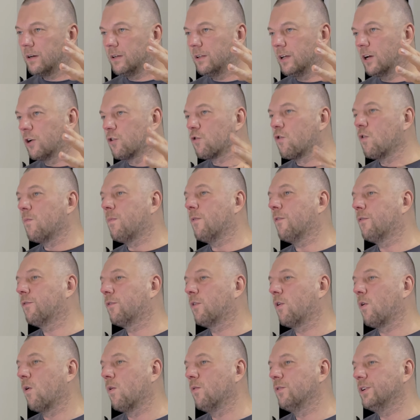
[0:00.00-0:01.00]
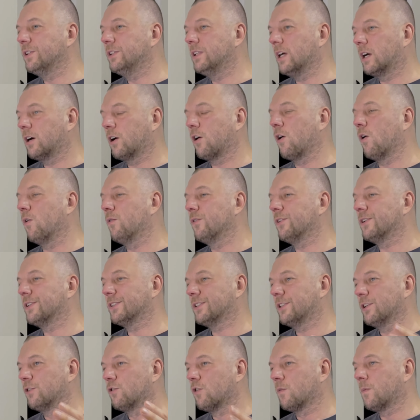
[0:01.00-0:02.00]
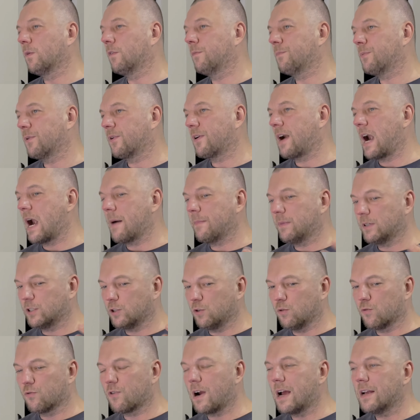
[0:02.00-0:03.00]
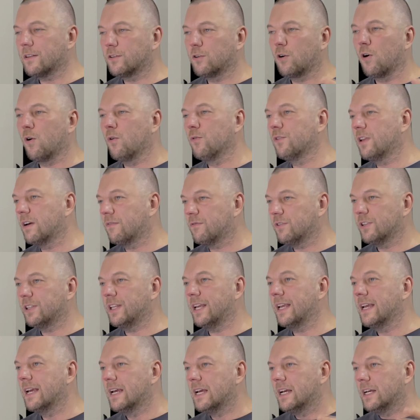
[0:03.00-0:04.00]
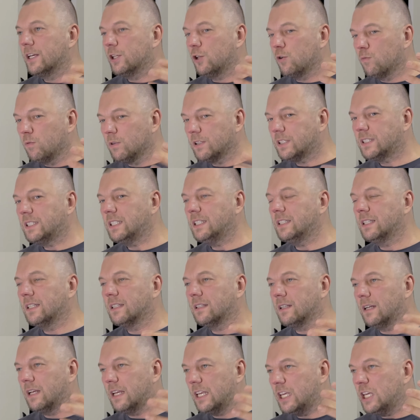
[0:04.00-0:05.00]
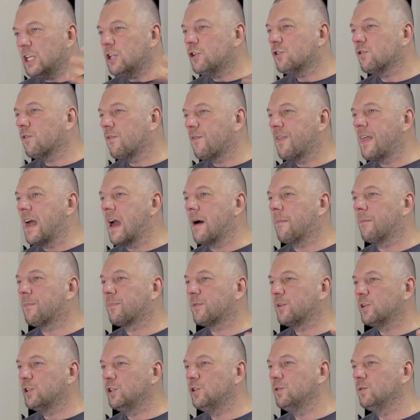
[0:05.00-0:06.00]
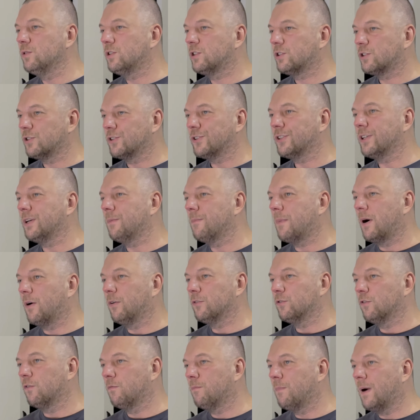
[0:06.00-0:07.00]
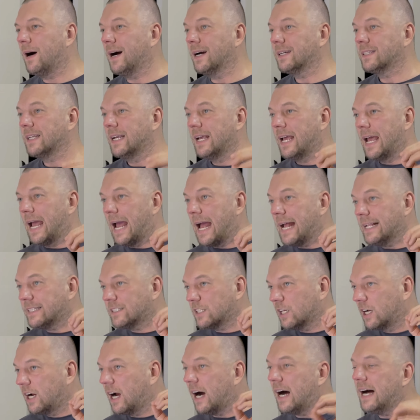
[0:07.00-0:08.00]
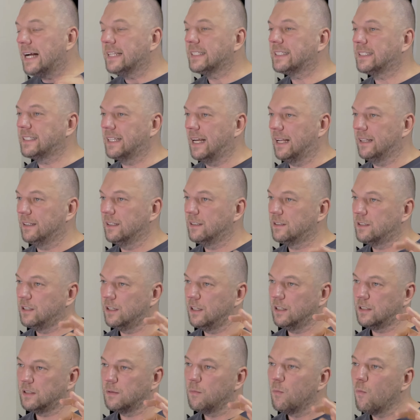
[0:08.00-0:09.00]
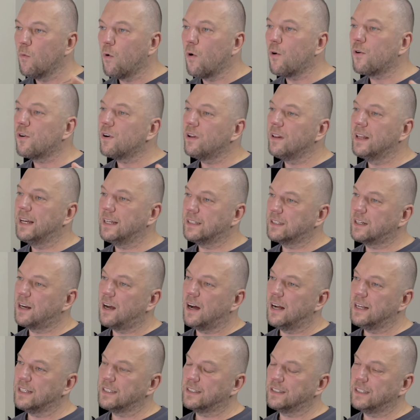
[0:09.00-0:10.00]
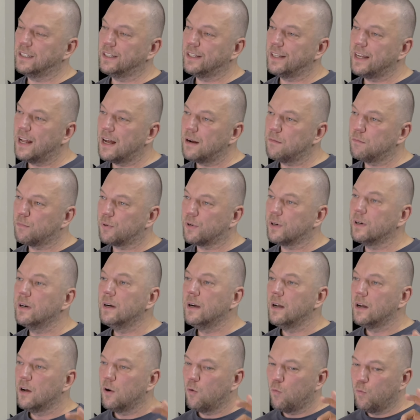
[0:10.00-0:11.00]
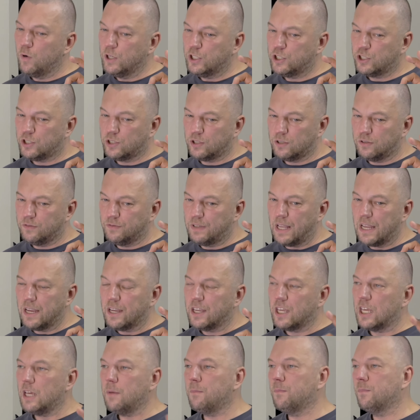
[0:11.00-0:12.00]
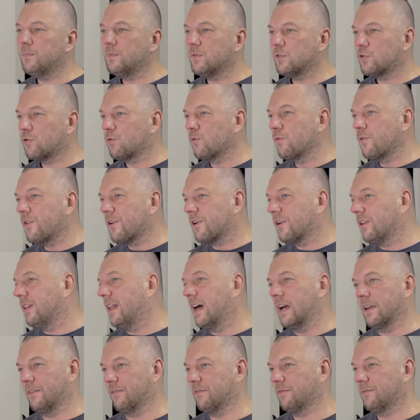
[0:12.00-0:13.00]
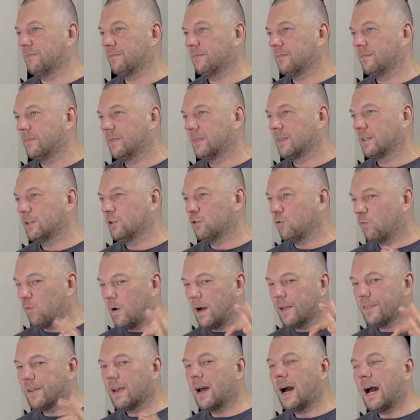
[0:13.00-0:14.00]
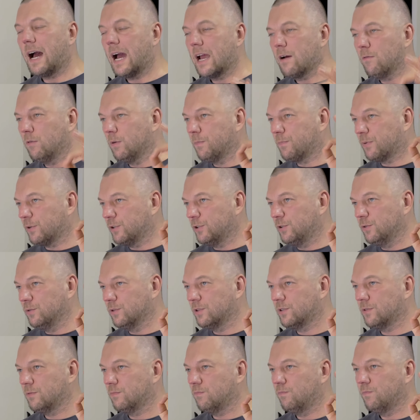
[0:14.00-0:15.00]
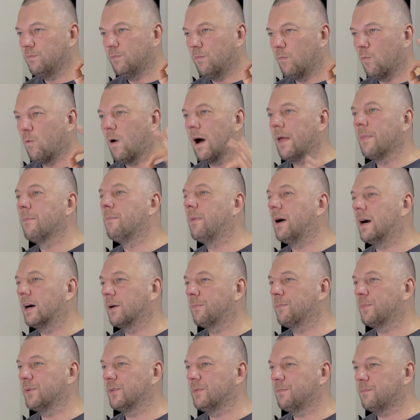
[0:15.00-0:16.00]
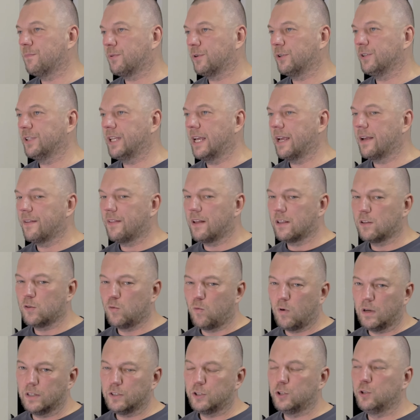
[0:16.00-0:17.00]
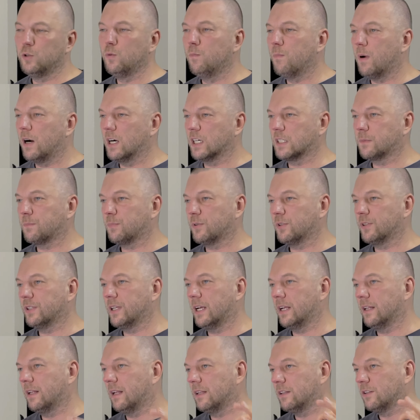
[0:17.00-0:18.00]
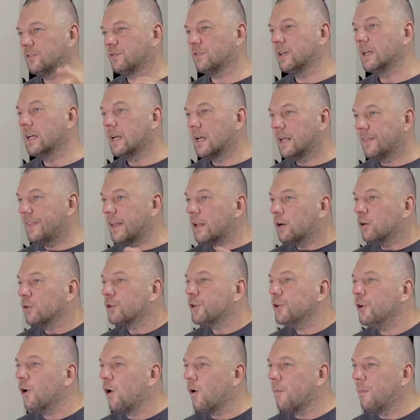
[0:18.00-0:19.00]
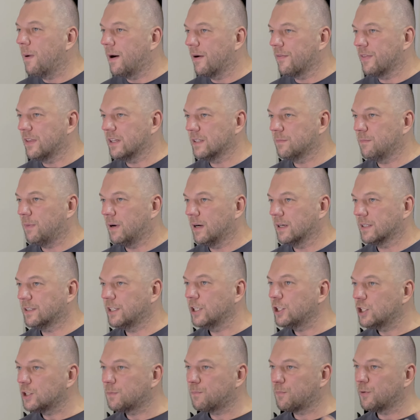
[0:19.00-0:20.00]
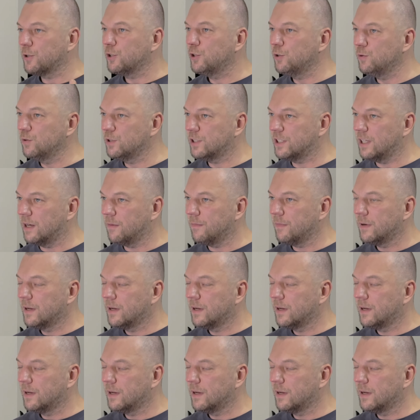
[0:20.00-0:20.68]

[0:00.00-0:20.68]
group of coders, the group of programmers who write code every day, you will see that each of them produce certain amount of bugs. It's a constant, it's a more or less constant number, which they keep through their life. So one guy will produce one bug per day, another one, 2 bugs per day, another 3. They don't know about these bugs, they just produce them.